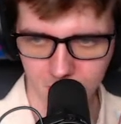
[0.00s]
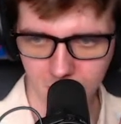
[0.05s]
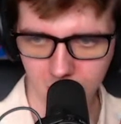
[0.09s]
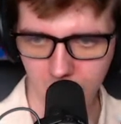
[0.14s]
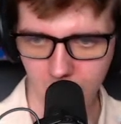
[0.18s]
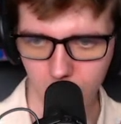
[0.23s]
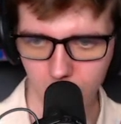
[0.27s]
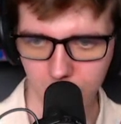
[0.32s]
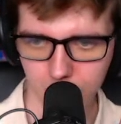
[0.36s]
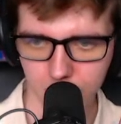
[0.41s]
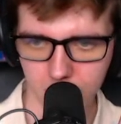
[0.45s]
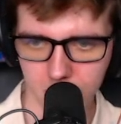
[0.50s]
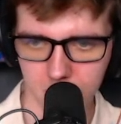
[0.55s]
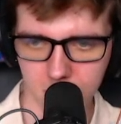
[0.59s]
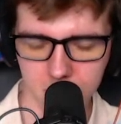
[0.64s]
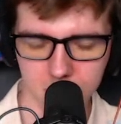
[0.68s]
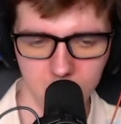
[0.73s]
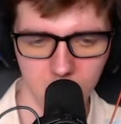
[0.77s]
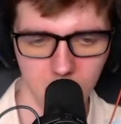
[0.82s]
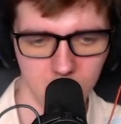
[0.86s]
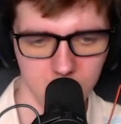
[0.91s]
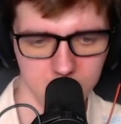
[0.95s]
However,
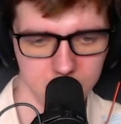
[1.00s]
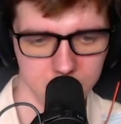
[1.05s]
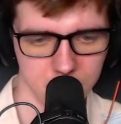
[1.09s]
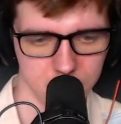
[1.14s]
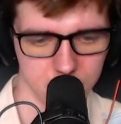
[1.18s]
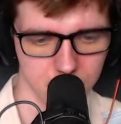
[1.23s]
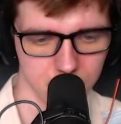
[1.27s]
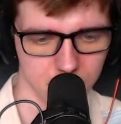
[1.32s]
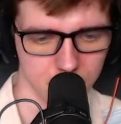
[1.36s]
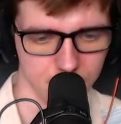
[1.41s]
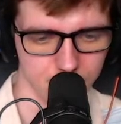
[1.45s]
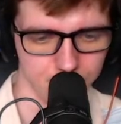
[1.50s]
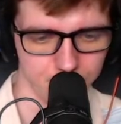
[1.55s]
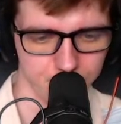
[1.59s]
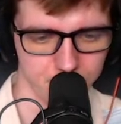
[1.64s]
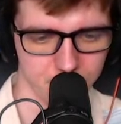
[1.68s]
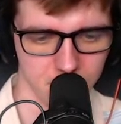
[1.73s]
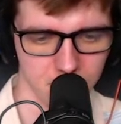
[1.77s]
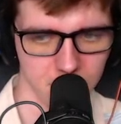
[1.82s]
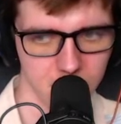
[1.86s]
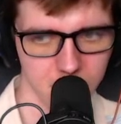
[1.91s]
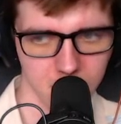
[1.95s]
it's all on digital.
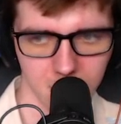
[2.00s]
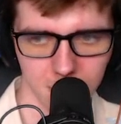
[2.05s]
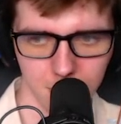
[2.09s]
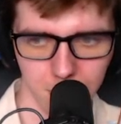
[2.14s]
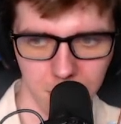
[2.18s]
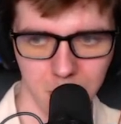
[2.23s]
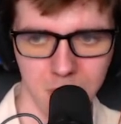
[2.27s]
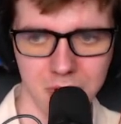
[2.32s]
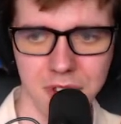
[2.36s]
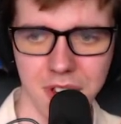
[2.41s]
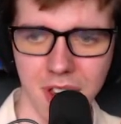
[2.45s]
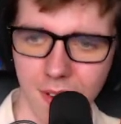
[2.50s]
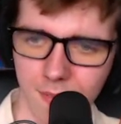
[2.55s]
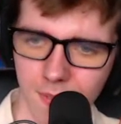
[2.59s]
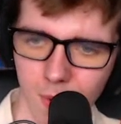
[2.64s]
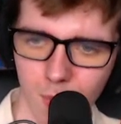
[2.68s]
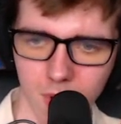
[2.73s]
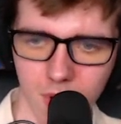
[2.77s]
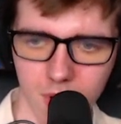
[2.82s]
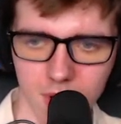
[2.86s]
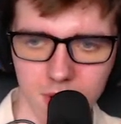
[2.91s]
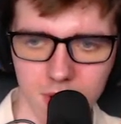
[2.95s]
Pretty much
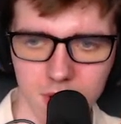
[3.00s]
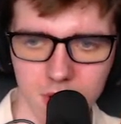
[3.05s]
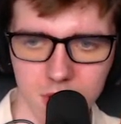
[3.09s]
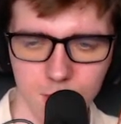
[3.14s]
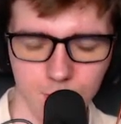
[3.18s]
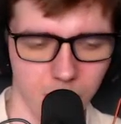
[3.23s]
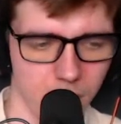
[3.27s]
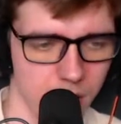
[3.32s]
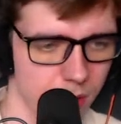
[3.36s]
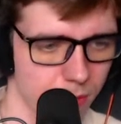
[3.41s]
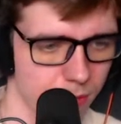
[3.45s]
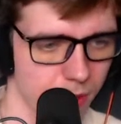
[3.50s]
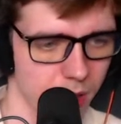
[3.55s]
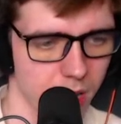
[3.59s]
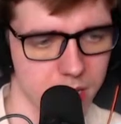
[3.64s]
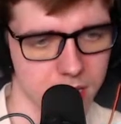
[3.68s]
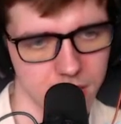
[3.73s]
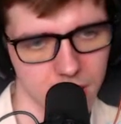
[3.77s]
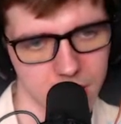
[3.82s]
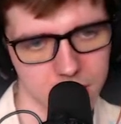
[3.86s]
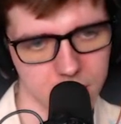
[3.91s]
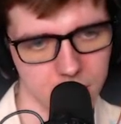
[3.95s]
everywhere. Spotify,
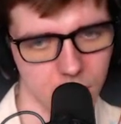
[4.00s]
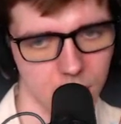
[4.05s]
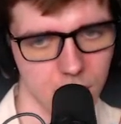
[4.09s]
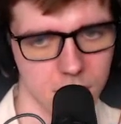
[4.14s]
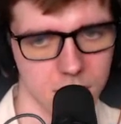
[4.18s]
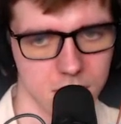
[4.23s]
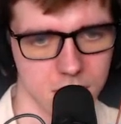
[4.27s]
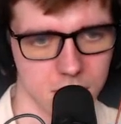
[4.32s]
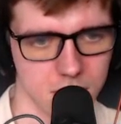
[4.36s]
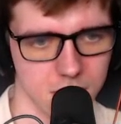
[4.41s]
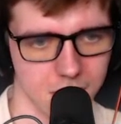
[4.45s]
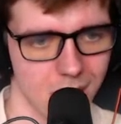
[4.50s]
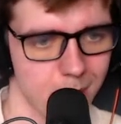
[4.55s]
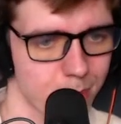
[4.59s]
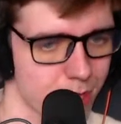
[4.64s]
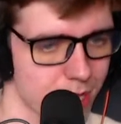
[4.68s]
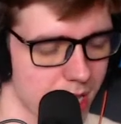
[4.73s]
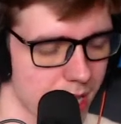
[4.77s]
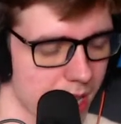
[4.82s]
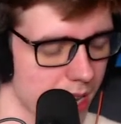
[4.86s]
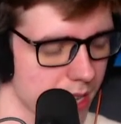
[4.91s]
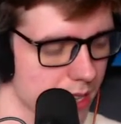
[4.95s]
TikTok,
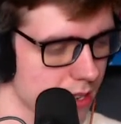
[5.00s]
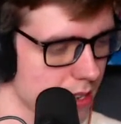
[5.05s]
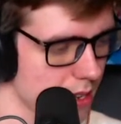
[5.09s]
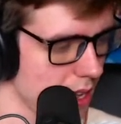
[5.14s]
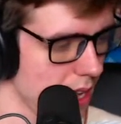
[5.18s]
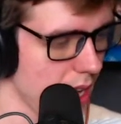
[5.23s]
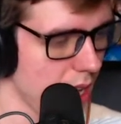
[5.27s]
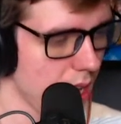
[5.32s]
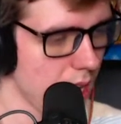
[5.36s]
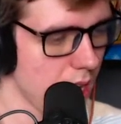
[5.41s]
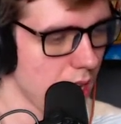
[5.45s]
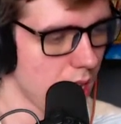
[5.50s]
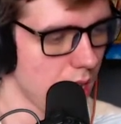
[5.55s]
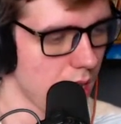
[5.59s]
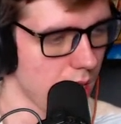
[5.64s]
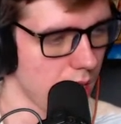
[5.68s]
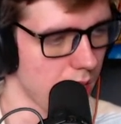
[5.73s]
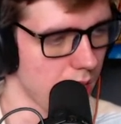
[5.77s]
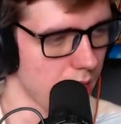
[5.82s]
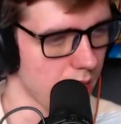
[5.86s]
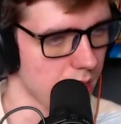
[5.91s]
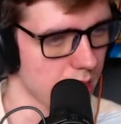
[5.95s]
Snapchat,
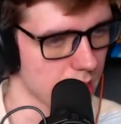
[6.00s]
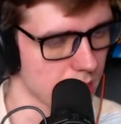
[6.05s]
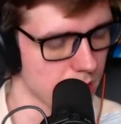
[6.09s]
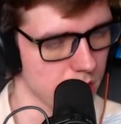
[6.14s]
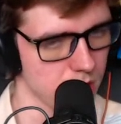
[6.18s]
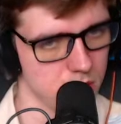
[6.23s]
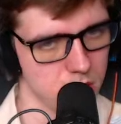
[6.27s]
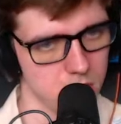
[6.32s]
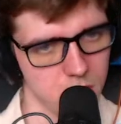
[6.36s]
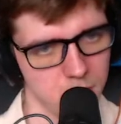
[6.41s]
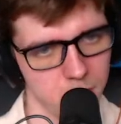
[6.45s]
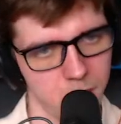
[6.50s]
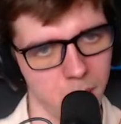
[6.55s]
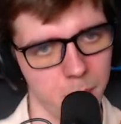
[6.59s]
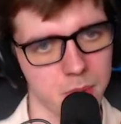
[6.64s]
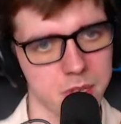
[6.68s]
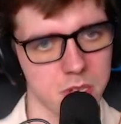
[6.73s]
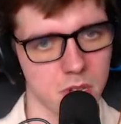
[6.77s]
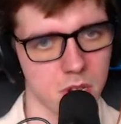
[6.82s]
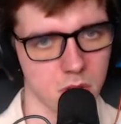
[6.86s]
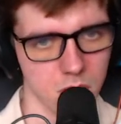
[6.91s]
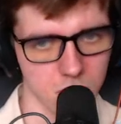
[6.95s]
YouTube,
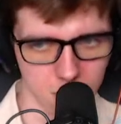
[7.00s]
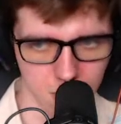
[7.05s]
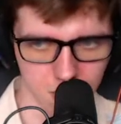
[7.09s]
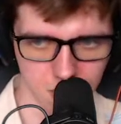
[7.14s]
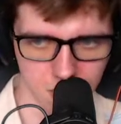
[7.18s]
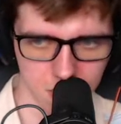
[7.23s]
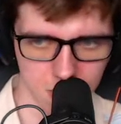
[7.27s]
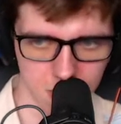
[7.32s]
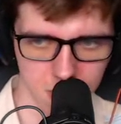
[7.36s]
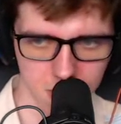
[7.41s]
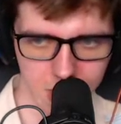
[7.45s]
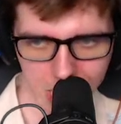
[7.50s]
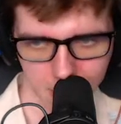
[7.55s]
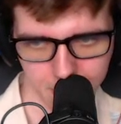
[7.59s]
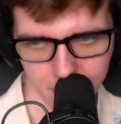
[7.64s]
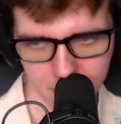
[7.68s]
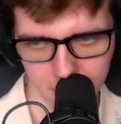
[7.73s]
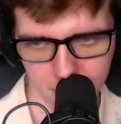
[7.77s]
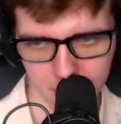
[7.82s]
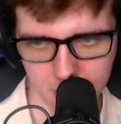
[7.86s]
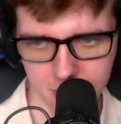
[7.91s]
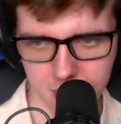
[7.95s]
Amazon, Google,
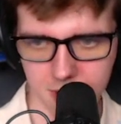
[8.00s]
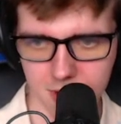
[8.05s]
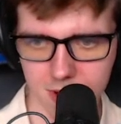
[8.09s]
Apple.